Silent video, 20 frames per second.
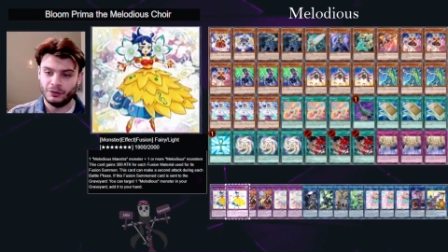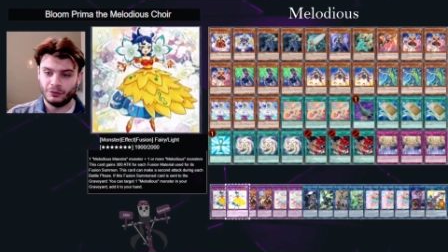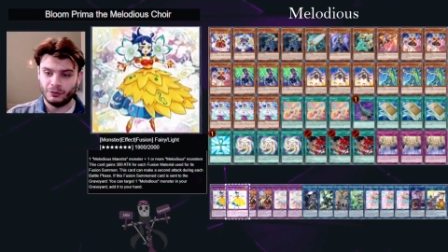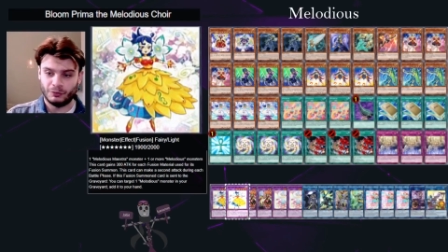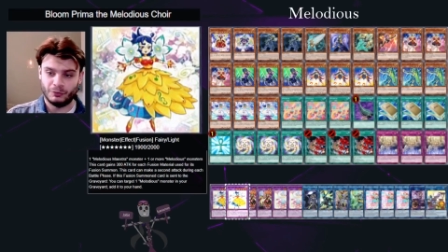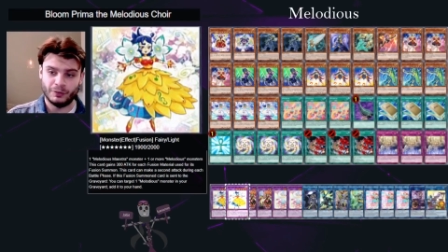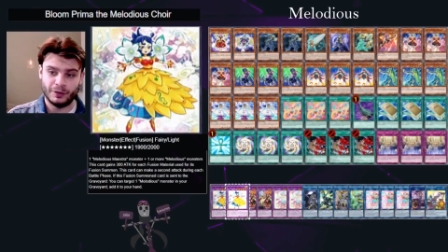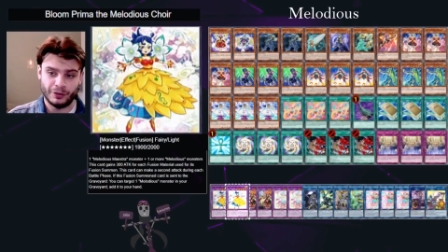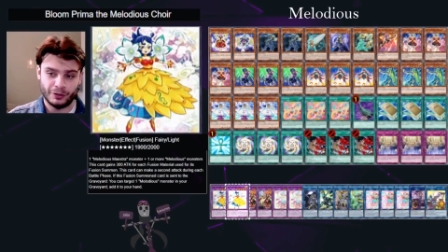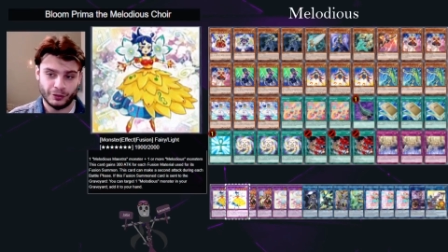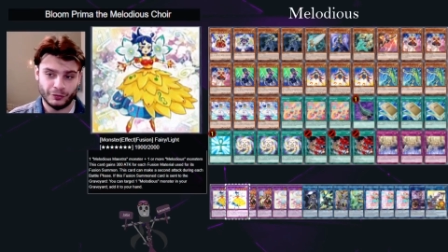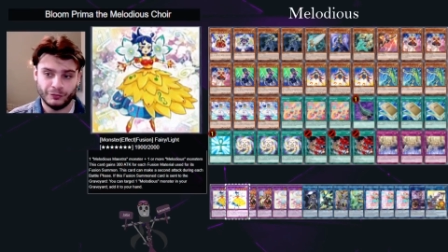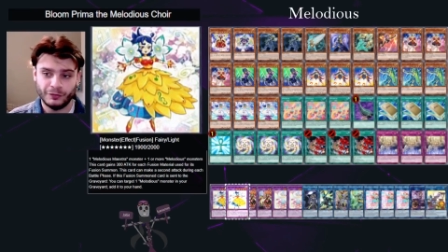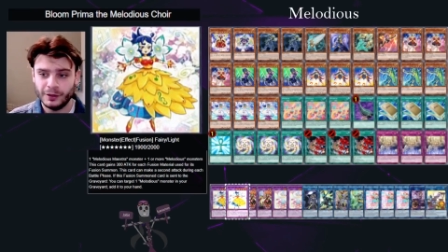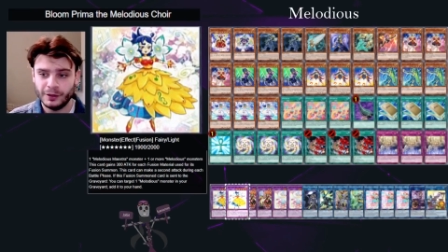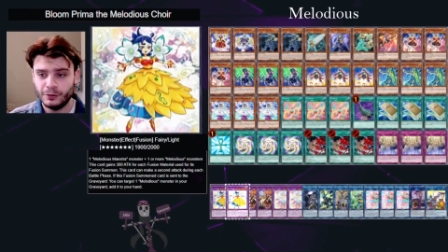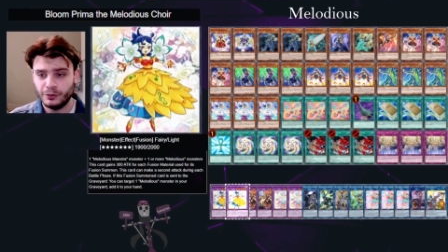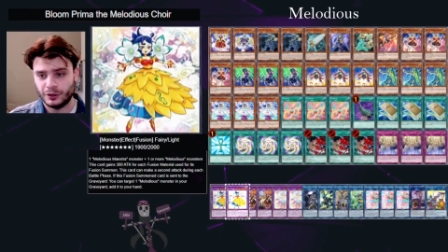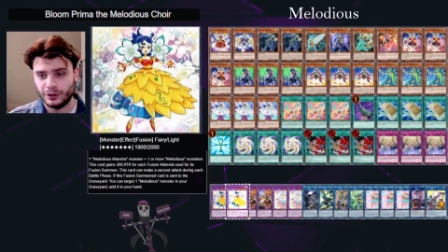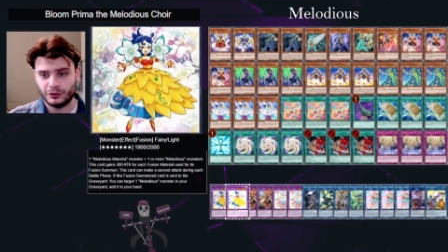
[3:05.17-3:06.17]
with the
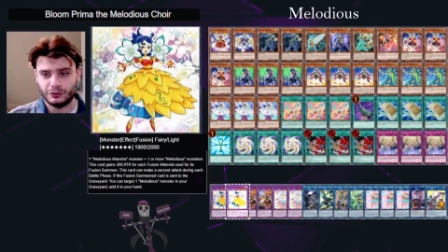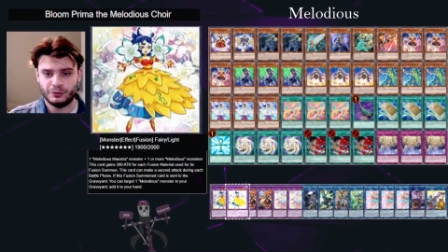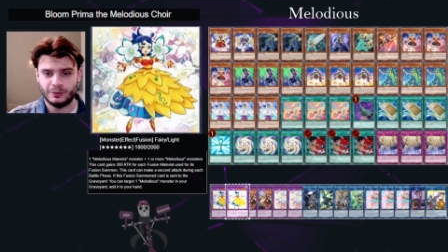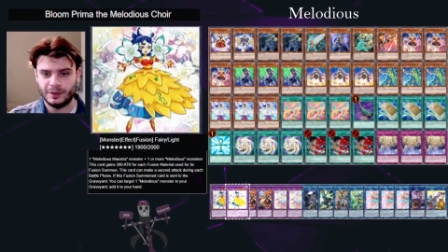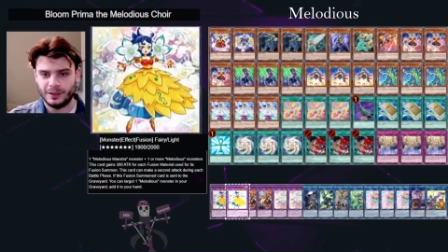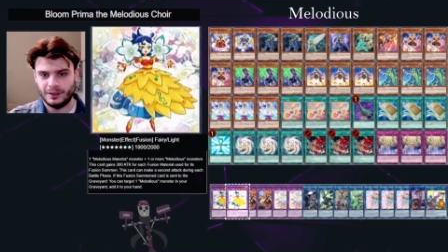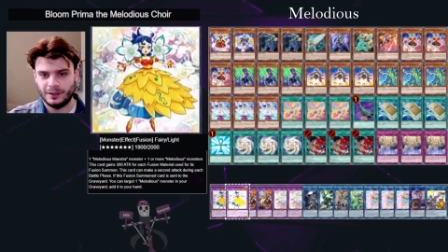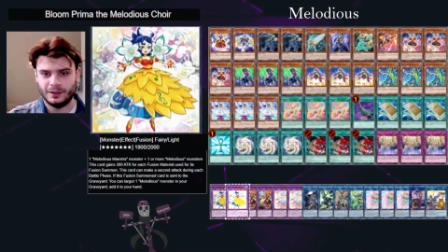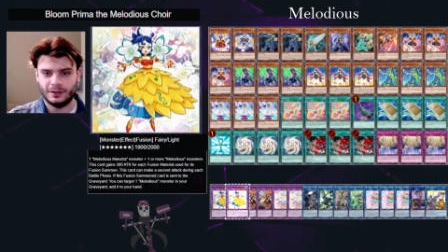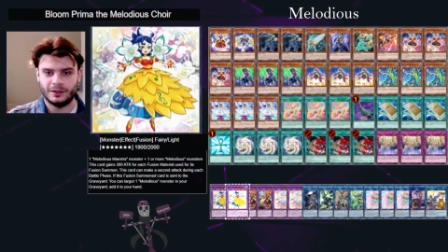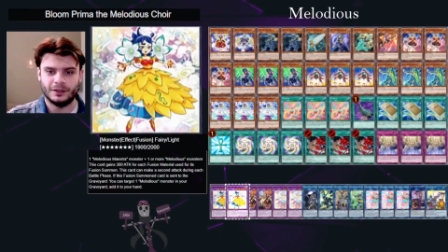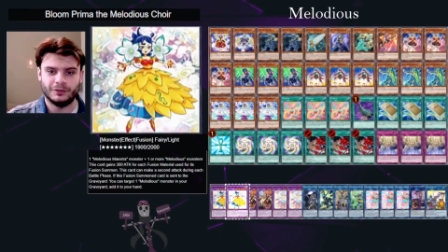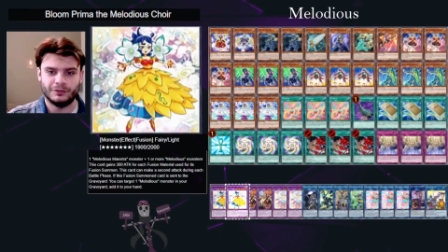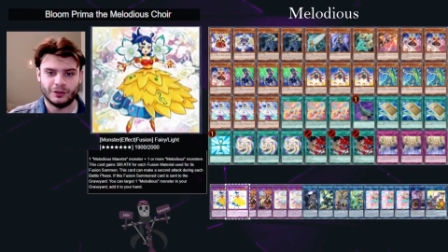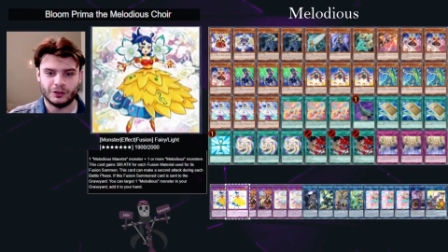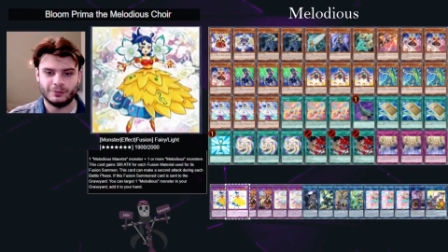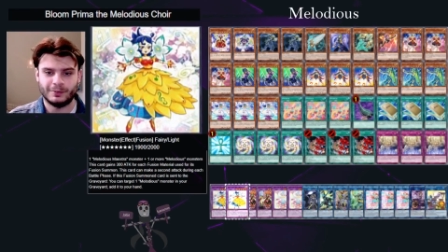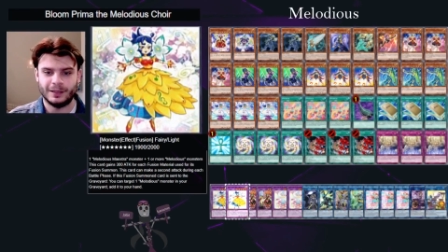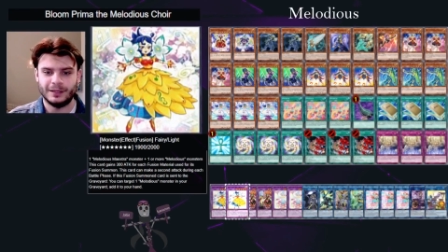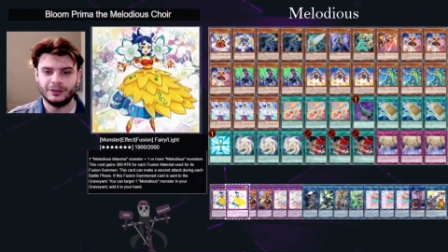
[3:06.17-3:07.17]
field, as we kind of
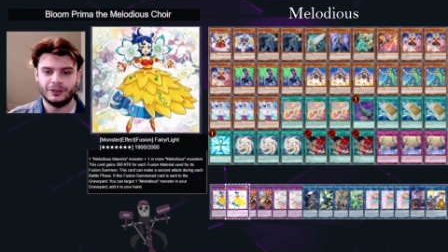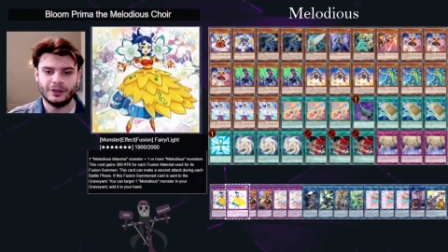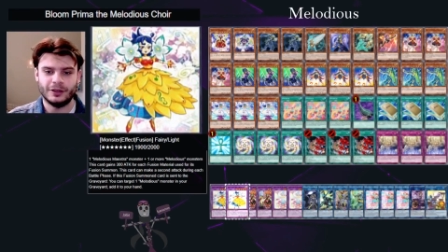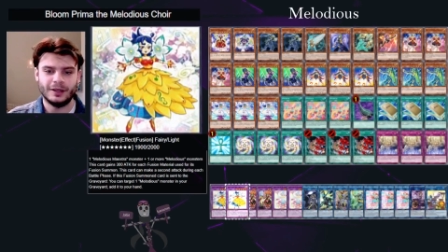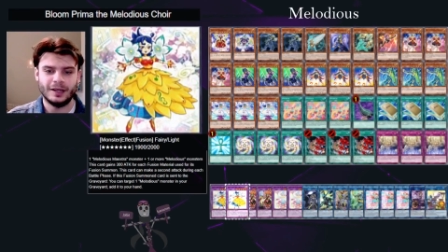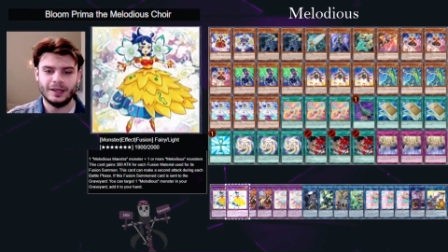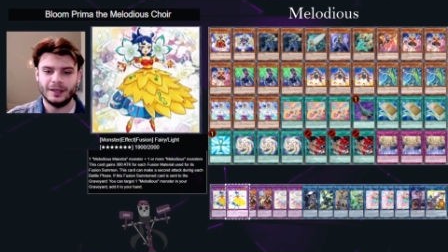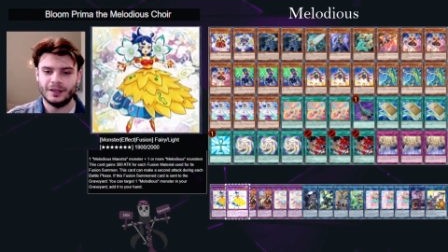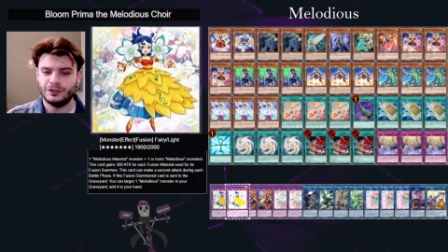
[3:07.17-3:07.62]
explained earlier,